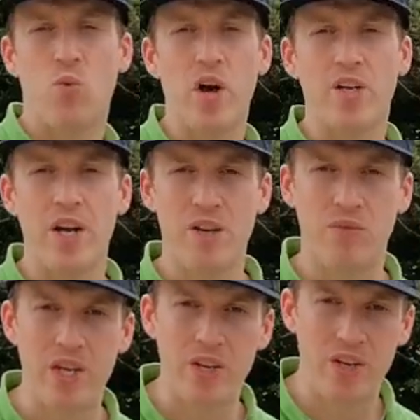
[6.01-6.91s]
what kind
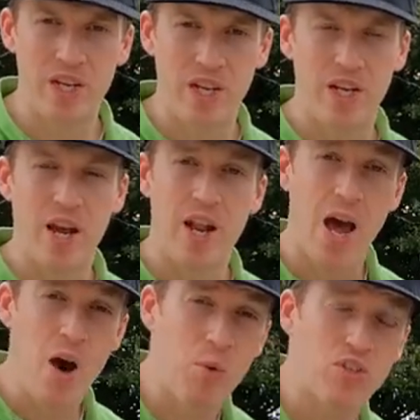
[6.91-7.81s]
of gear you need
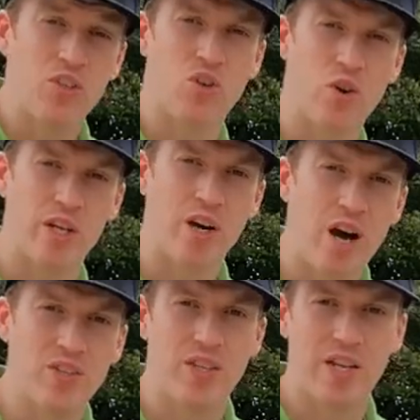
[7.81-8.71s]
and how much it's going to cost